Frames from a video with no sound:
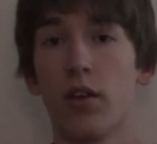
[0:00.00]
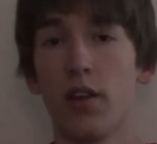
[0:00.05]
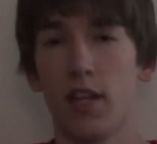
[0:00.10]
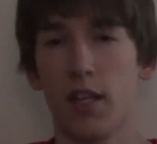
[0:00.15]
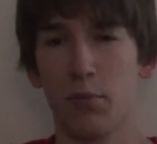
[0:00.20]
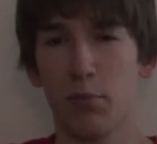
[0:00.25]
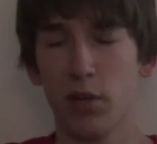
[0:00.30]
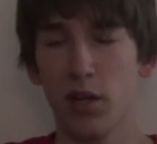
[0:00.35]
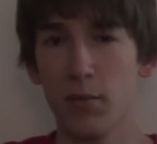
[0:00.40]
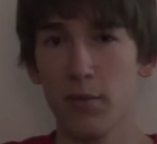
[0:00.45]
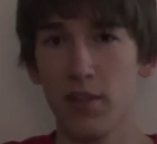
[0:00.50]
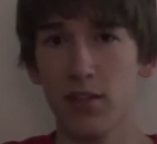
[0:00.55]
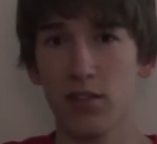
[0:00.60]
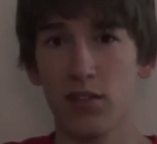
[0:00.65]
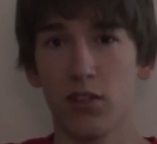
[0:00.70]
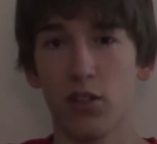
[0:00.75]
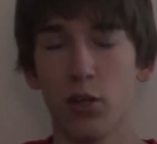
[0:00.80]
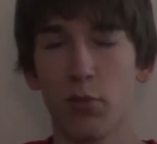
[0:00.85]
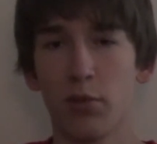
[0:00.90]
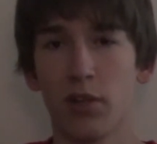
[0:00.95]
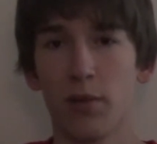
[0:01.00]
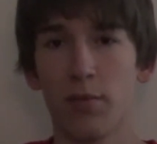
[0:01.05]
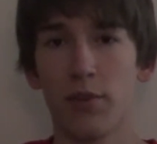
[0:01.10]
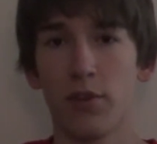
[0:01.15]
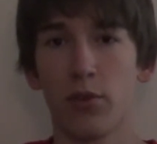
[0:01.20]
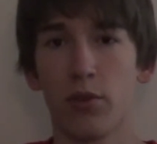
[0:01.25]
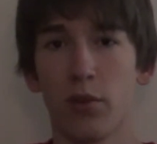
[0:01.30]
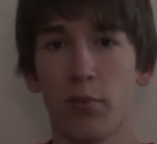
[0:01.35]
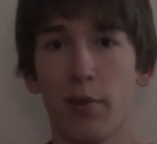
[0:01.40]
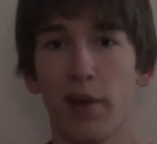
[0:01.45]
it probably is going to open up the
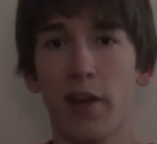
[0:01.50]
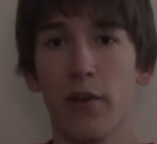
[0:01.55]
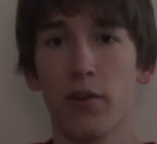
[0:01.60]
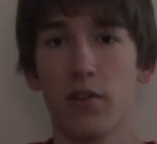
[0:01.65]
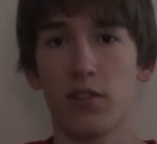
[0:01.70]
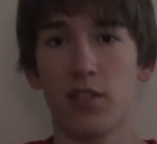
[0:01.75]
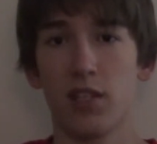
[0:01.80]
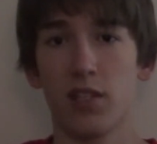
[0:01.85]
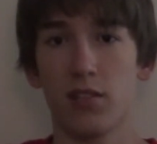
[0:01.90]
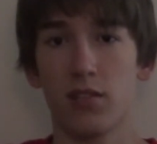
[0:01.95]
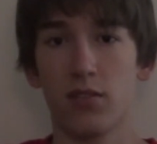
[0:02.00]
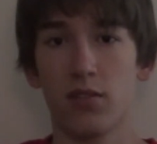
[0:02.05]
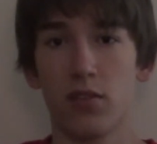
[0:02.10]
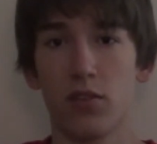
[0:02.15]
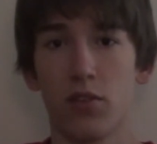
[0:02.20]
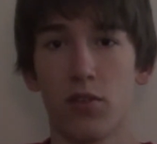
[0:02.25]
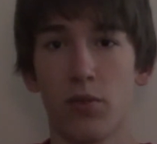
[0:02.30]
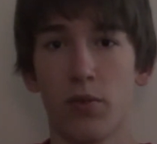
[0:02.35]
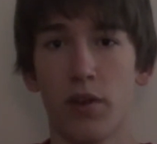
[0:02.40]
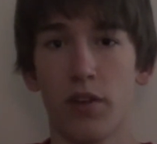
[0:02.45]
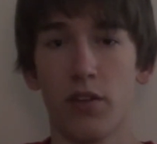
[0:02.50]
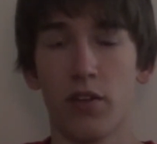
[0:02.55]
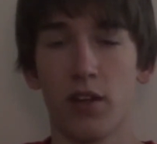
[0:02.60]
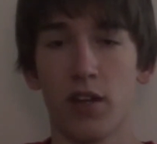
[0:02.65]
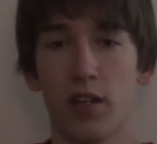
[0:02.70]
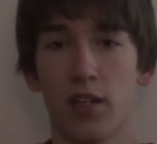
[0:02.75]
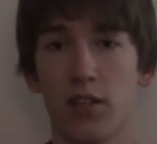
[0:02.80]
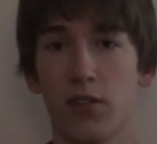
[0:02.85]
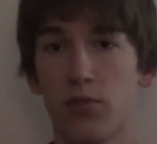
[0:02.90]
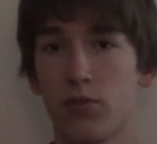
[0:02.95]
door to piracy, so whether or
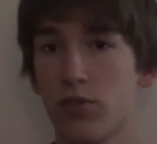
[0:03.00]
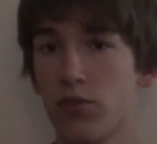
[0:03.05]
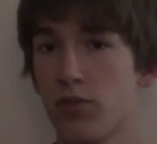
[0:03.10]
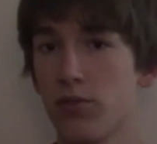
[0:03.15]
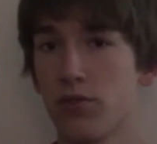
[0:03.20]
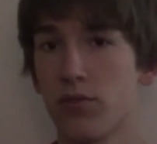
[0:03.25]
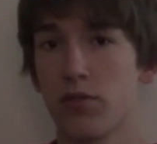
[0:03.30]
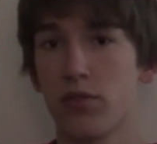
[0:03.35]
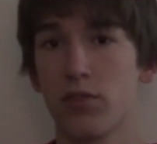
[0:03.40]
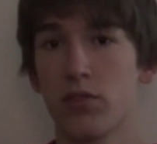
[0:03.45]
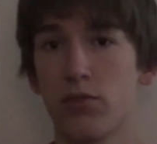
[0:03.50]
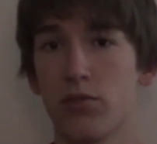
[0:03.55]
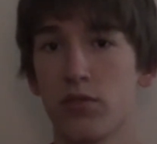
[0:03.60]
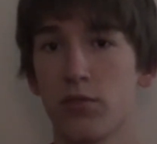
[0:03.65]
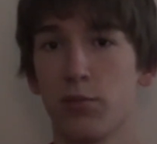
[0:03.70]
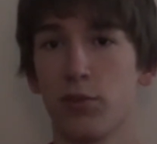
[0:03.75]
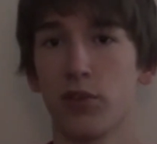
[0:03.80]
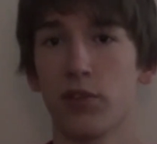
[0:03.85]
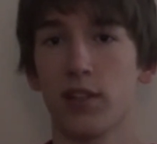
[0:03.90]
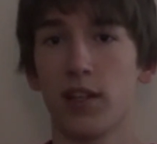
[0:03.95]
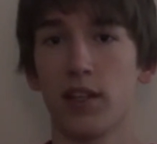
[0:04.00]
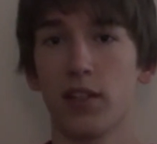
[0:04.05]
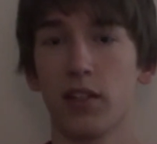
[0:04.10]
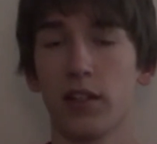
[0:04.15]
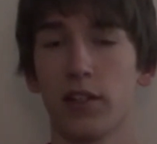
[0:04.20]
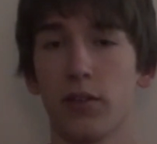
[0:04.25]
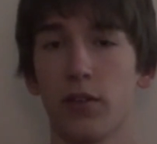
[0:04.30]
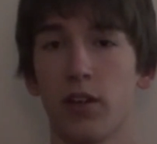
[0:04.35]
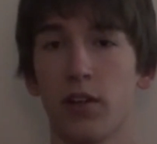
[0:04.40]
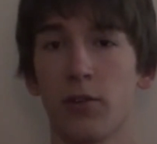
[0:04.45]
not you choose to support that
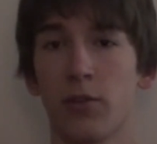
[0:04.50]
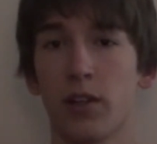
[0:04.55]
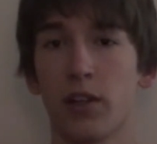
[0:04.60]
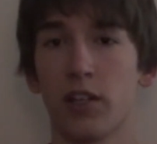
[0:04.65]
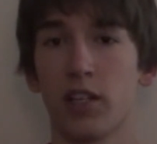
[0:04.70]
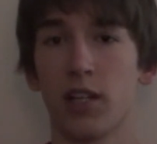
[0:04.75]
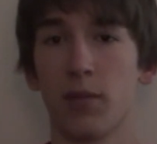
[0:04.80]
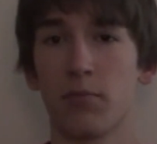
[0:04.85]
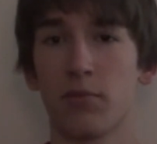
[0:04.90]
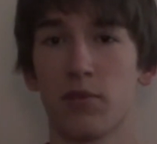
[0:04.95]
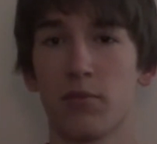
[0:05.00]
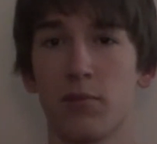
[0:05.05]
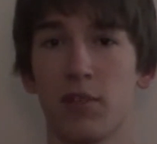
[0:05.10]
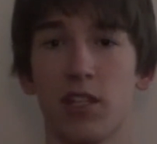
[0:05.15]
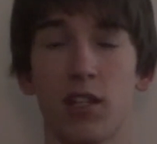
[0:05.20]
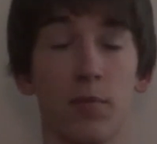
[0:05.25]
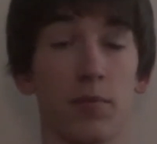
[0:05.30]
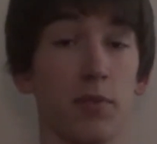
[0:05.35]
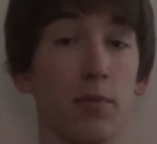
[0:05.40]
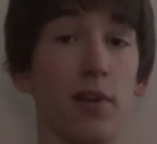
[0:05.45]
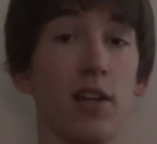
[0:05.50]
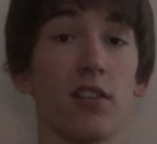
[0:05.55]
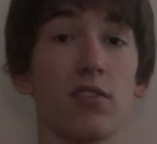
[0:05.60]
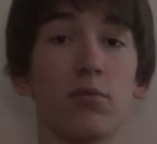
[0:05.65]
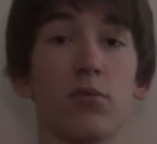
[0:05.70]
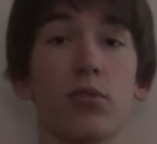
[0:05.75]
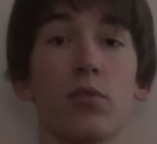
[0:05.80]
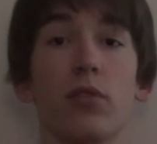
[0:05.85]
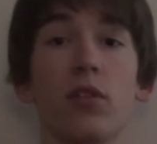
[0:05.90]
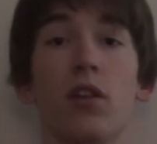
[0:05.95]
later on when it comes, becomes
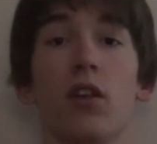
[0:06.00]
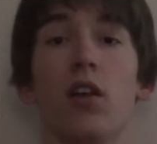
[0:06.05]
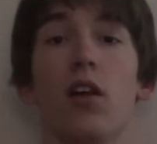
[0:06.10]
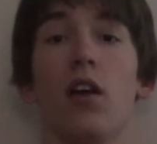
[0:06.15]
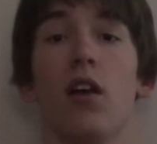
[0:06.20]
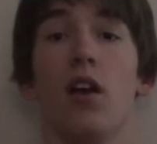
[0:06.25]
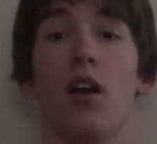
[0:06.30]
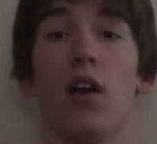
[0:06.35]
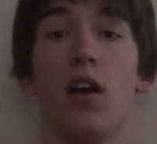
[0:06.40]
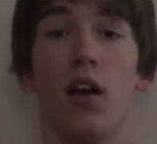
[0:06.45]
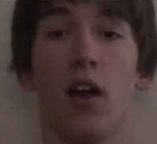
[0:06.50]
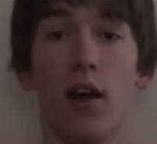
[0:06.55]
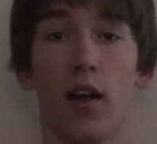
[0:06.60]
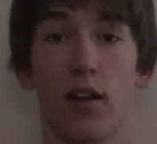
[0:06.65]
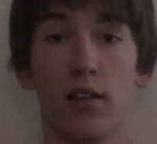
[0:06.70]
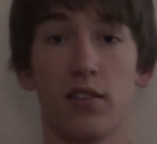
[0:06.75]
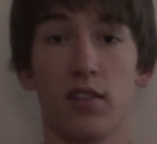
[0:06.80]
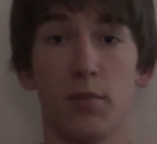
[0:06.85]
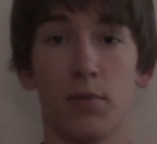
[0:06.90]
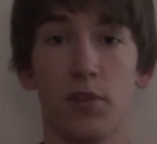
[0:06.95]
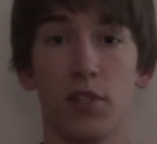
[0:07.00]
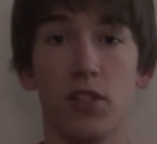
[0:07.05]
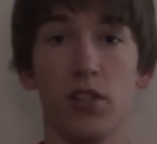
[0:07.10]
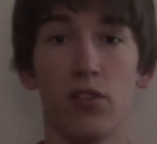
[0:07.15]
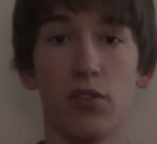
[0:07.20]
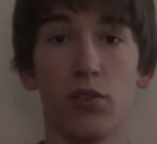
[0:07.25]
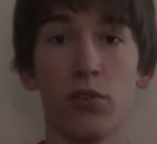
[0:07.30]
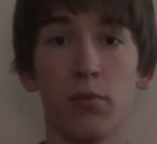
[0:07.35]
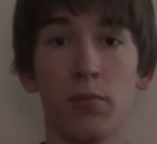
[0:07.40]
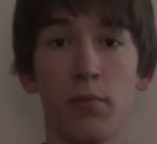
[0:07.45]
possible, uh, it's up to
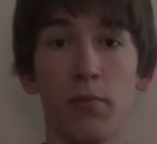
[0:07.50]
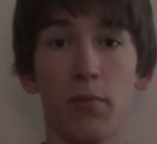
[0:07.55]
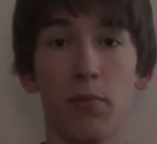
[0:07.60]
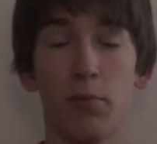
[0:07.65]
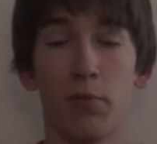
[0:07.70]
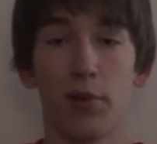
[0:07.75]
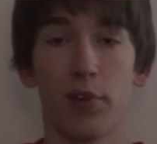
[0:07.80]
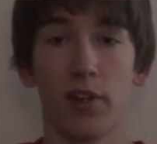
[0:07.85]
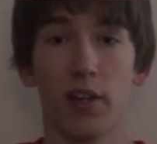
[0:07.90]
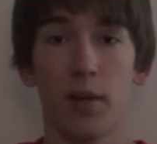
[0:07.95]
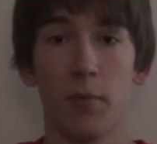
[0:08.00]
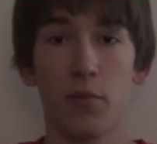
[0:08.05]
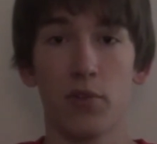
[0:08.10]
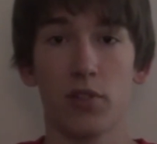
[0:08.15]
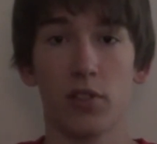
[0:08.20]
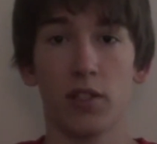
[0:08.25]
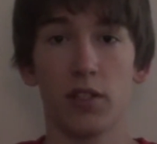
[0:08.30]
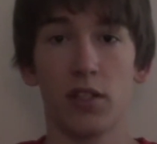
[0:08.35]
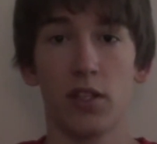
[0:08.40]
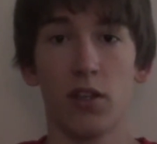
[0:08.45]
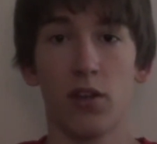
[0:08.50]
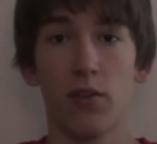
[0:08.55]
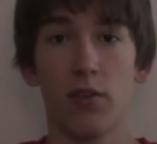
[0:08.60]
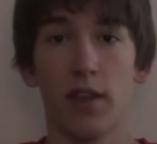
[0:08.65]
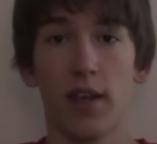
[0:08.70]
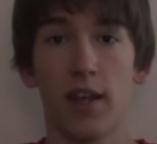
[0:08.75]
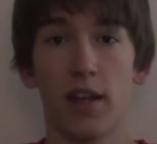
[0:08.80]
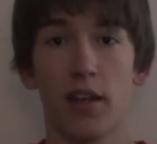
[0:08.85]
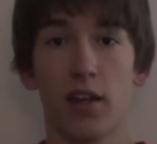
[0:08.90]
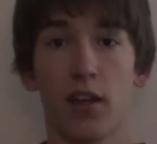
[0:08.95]
you. But uh, I'm just letting you know
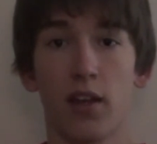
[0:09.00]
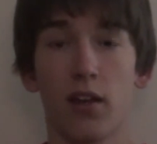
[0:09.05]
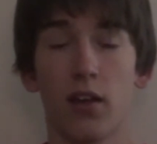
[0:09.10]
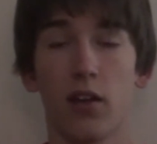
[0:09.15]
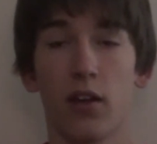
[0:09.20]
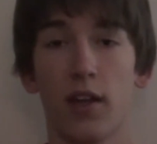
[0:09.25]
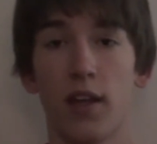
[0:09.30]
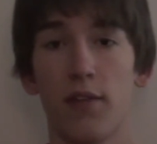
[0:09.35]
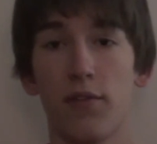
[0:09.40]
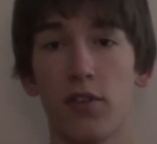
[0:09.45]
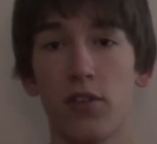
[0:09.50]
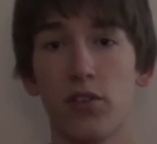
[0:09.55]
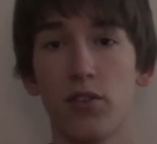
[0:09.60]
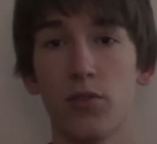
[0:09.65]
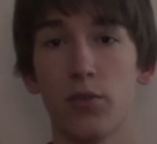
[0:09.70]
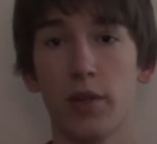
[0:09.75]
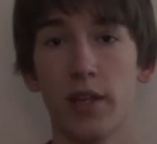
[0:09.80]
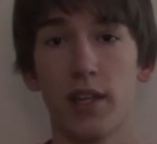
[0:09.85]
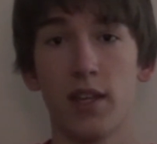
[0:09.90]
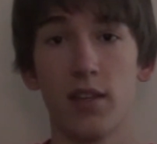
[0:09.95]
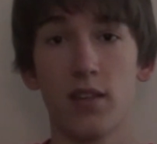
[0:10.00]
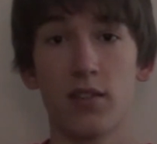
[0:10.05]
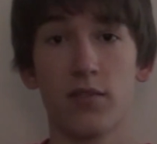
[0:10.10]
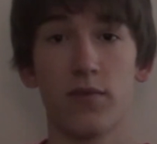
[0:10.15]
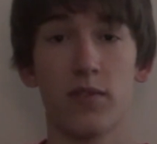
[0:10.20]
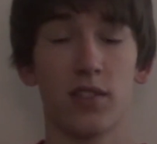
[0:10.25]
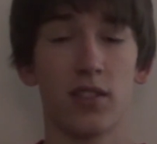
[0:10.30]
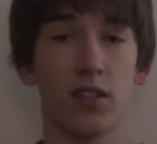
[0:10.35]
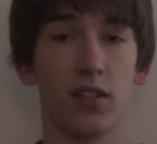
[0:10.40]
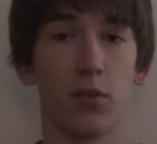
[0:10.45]
that uh, all you have to do is
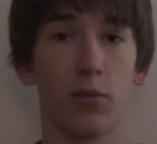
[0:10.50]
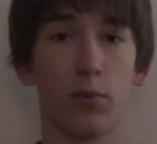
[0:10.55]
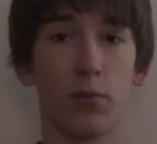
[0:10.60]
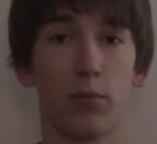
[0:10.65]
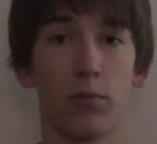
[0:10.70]
visit a,